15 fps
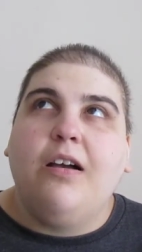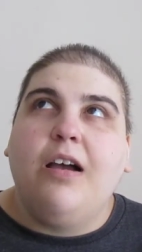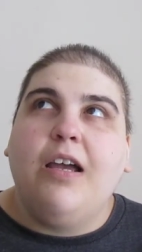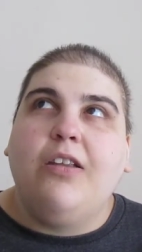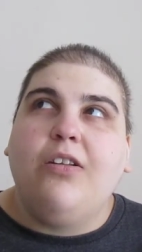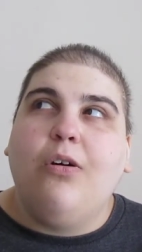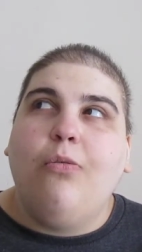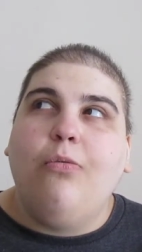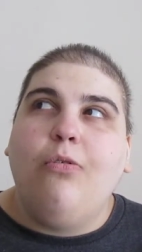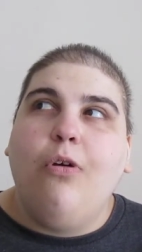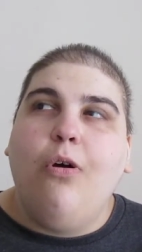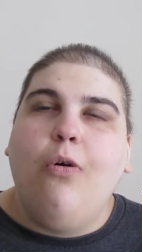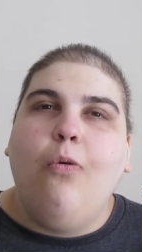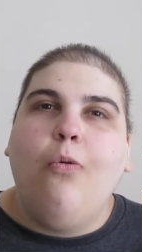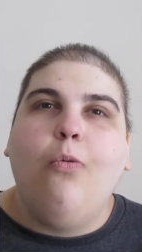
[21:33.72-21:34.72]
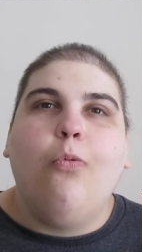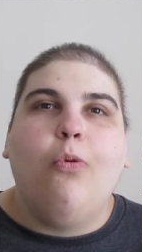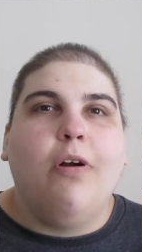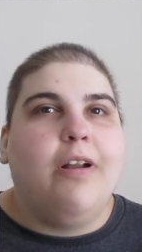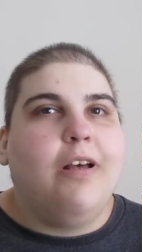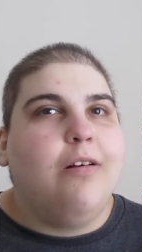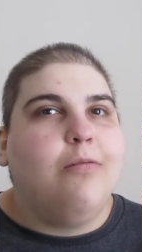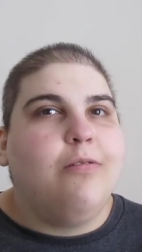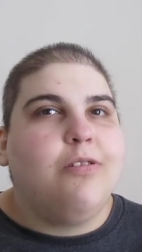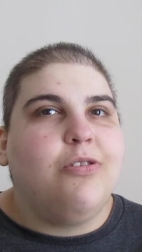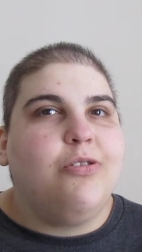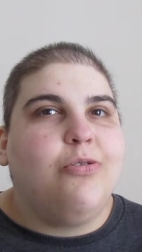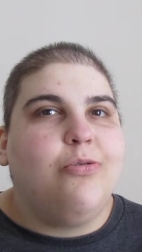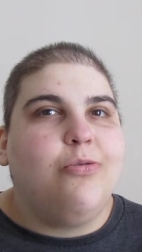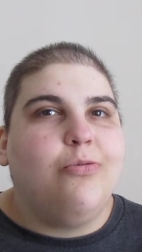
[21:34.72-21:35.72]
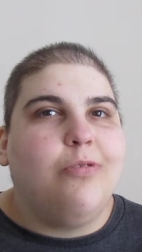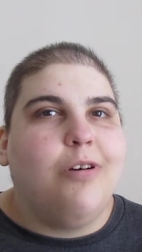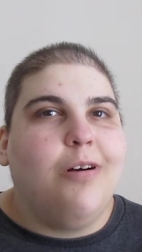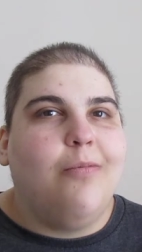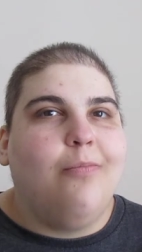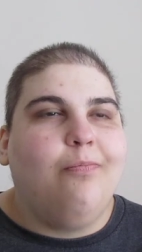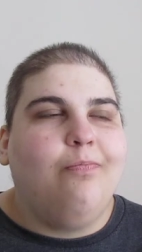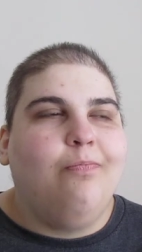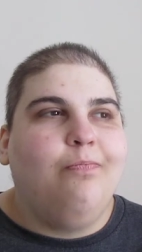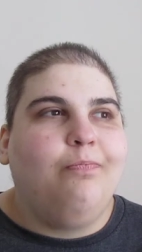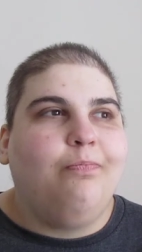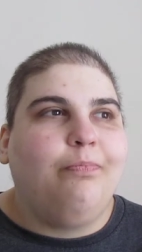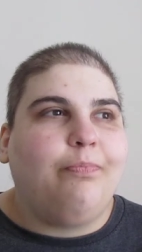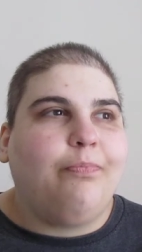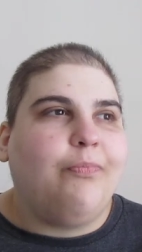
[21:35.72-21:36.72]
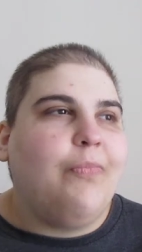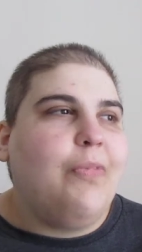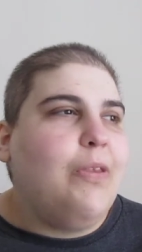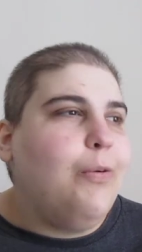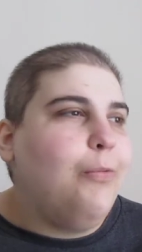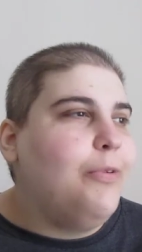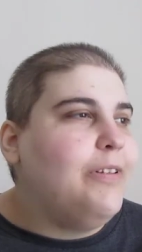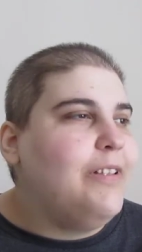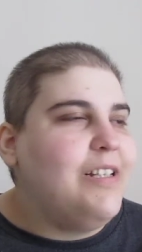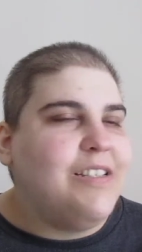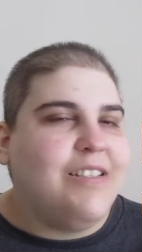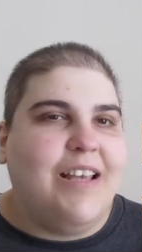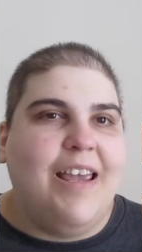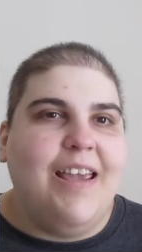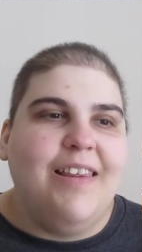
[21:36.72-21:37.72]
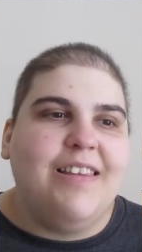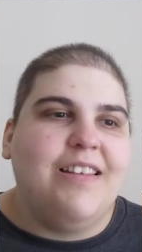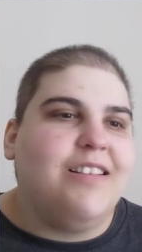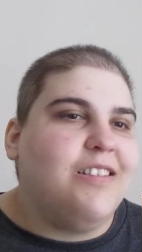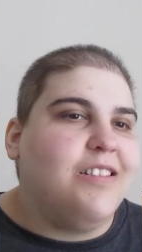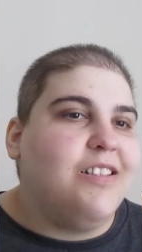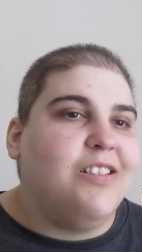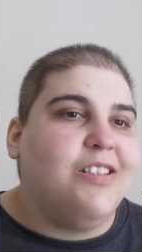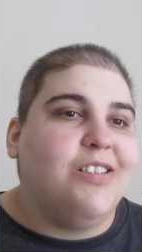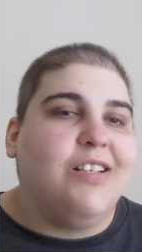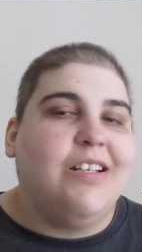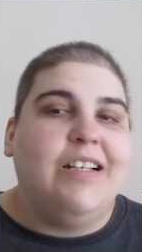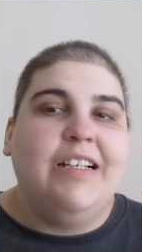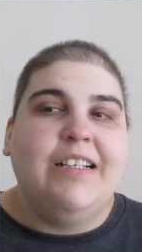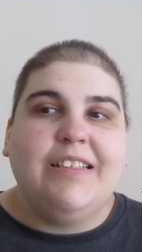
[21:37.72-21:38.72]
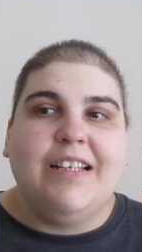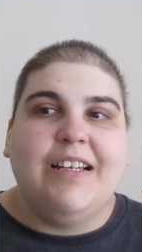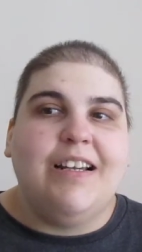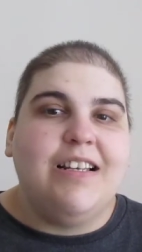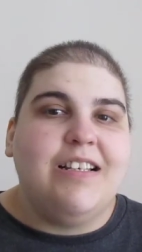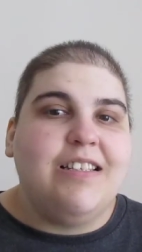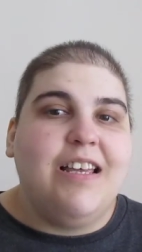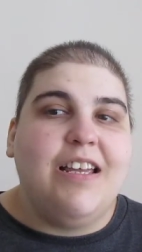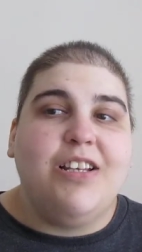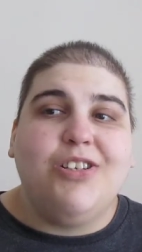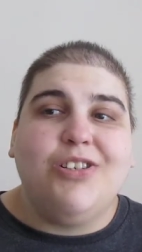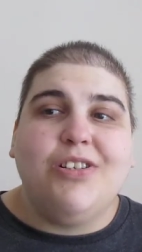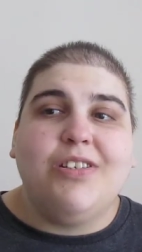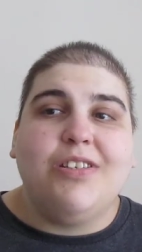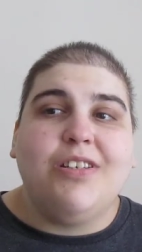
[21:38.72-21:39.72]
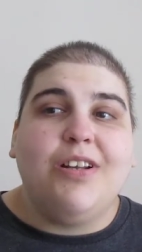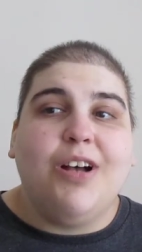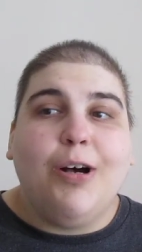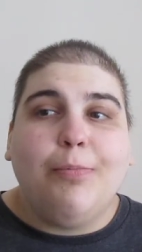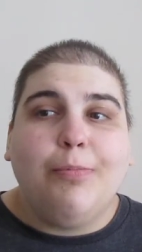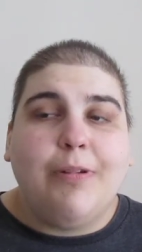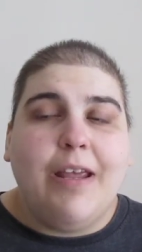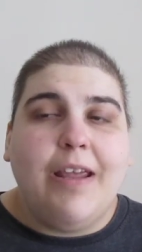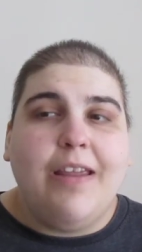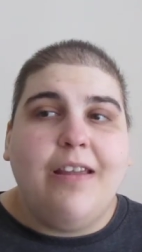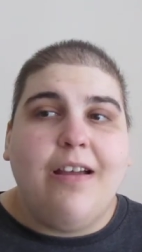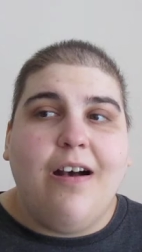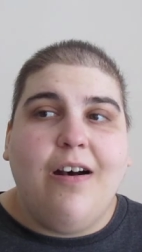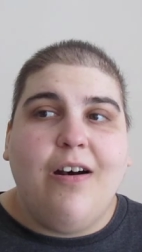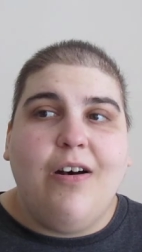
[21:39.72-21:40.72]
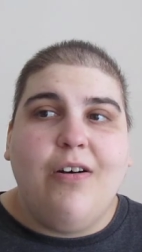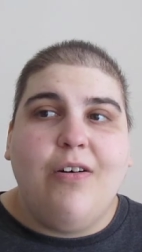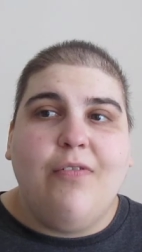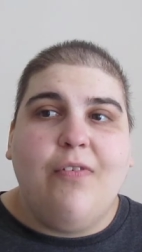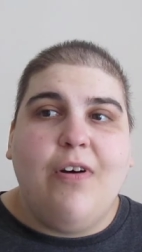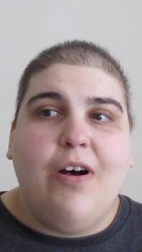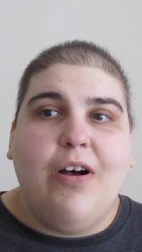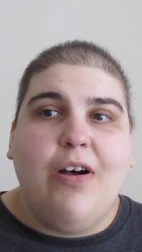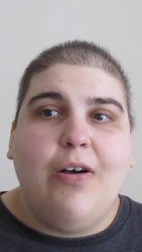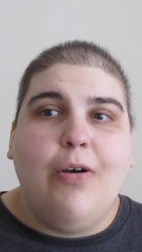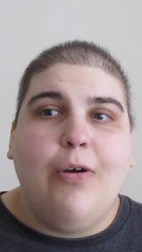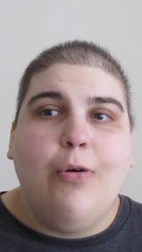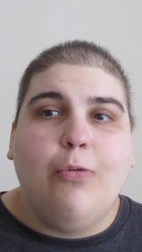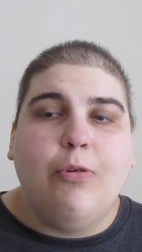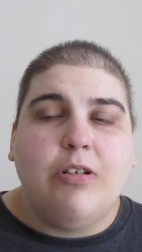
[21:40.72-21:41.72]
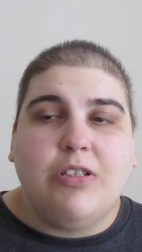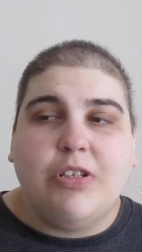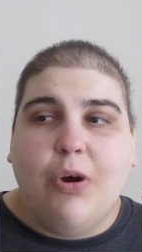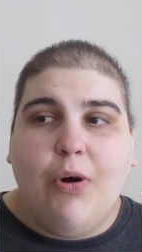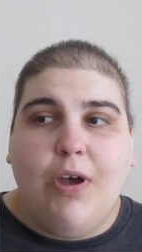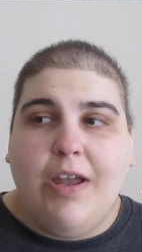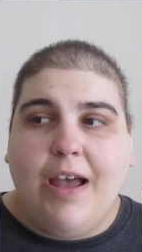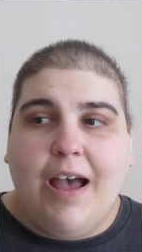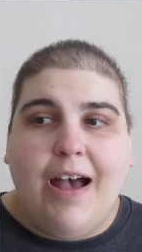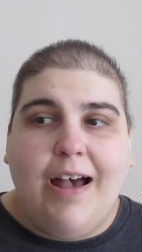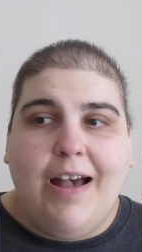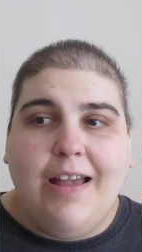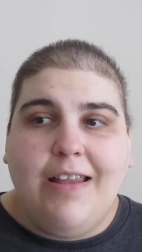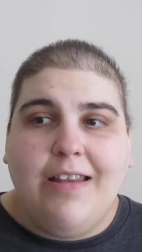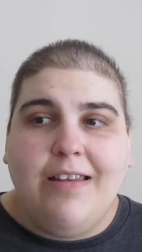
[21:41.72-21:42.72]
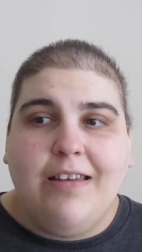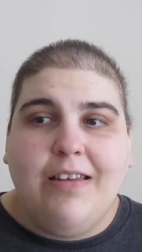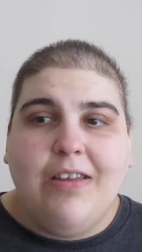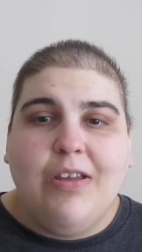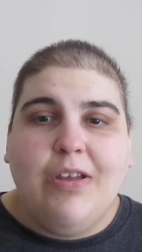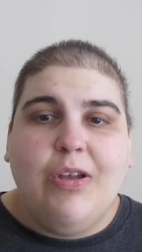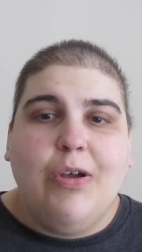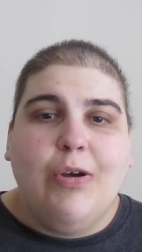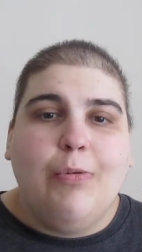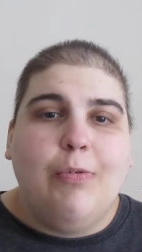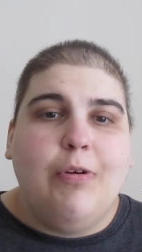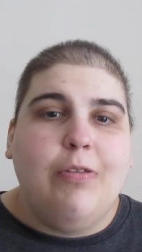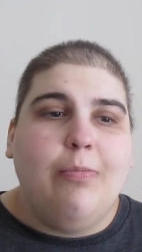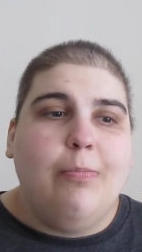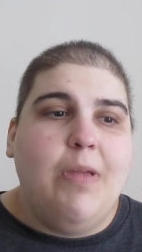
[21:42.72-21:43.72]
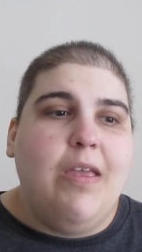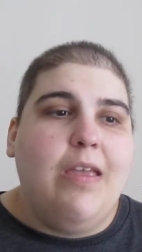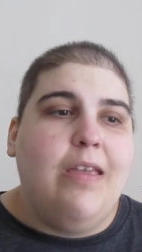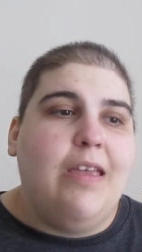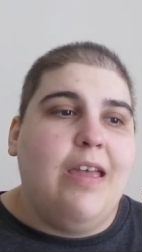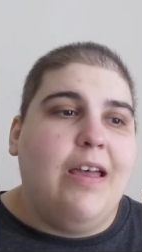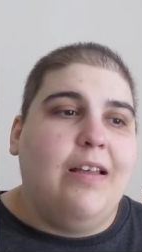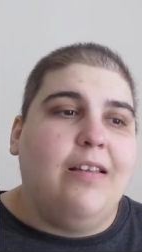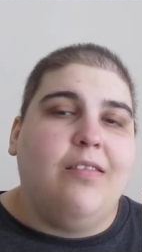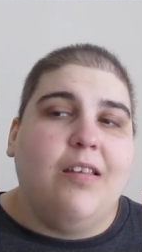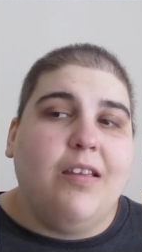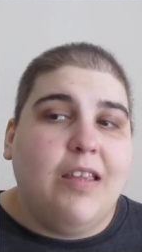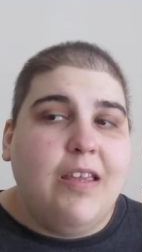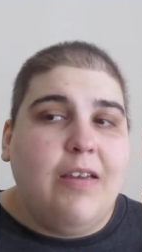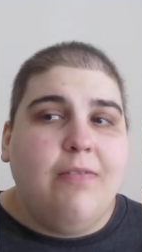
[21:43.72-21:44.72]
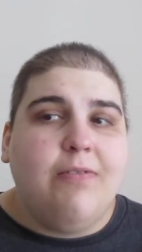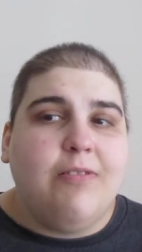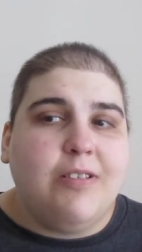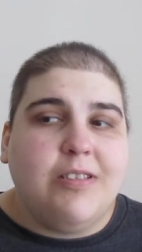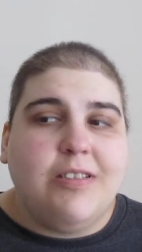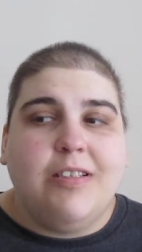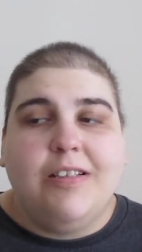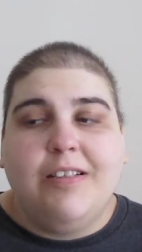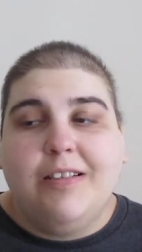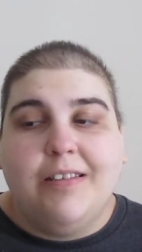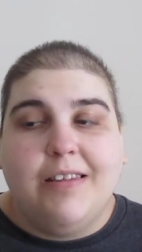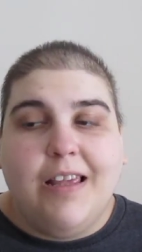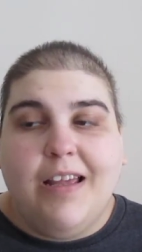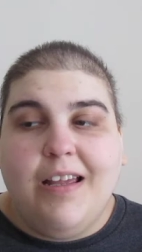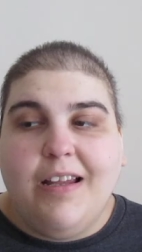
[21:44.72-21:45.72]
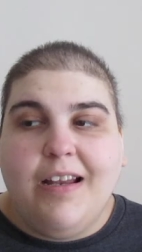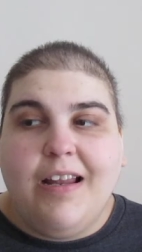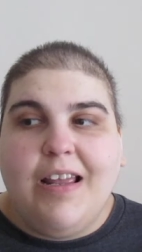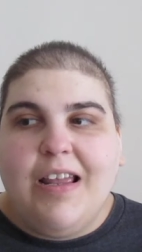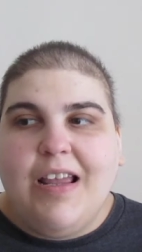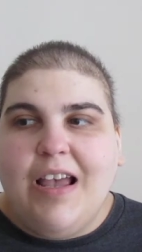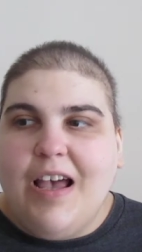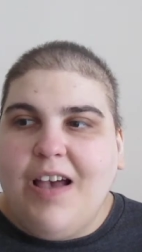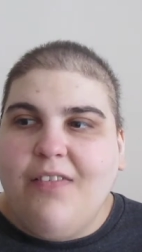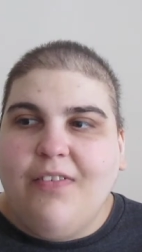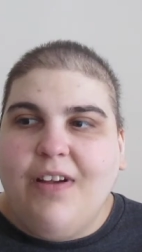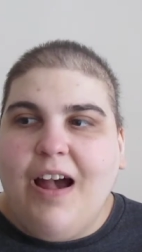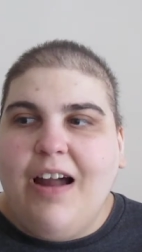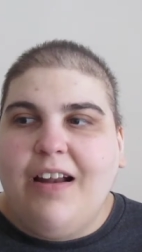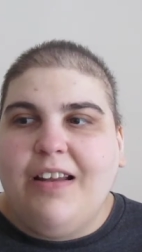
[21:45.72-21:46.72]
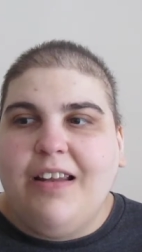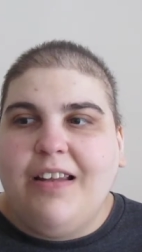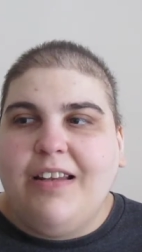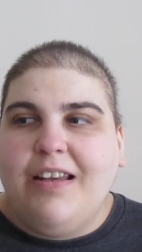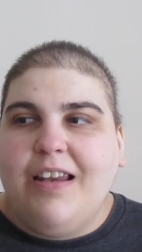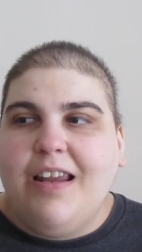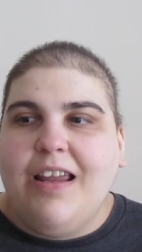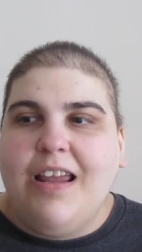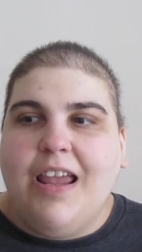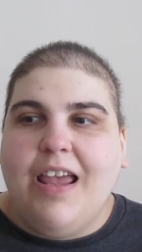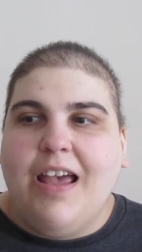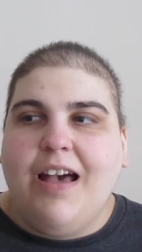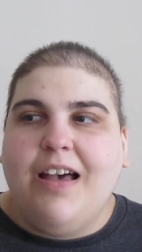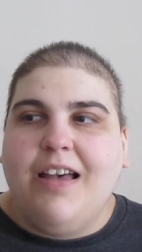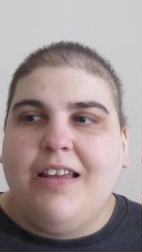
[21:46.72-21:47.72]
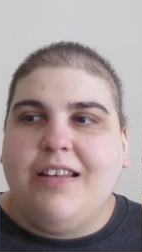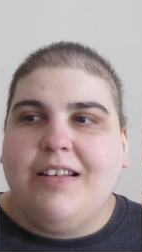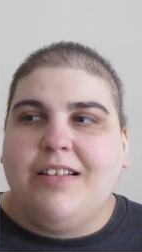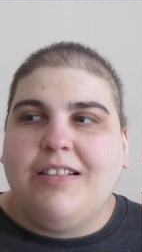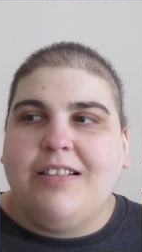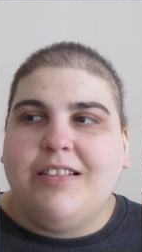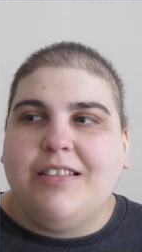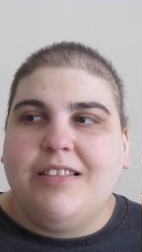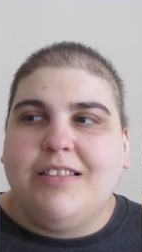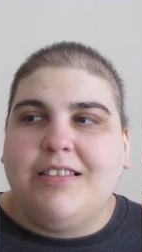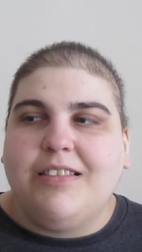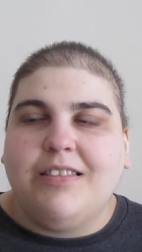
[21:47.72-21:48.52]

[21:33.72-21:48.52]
I don't know what else to um, really say this is like I said just an update of uh, what's going on with me and the gifts that I've gotten and